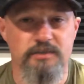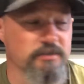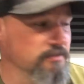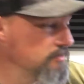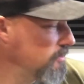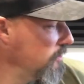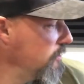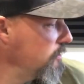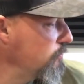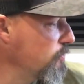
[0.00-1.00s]
and
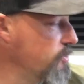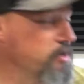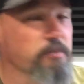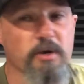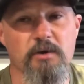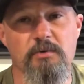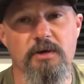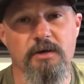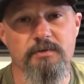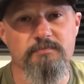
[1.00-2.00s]
worrying about
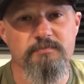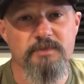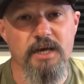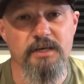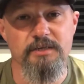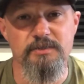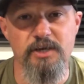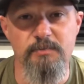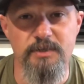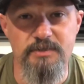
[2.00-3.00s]
what kind of
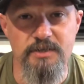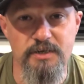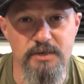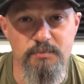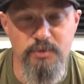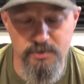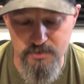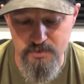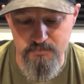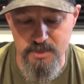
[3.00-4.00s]
contaminants I am putting
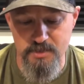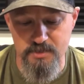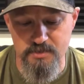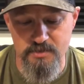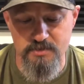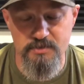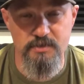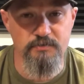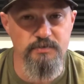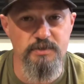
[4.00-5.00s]
on my dishes and
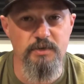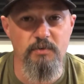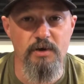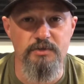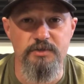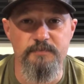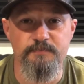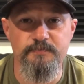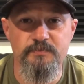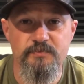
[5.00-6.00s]
stuff as I wash them.
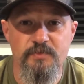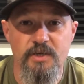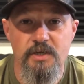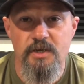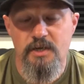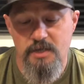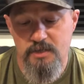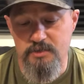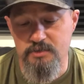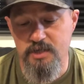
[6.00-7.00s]

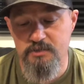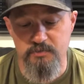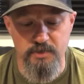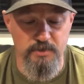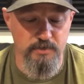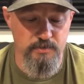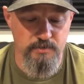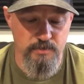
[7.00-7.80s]
This next one here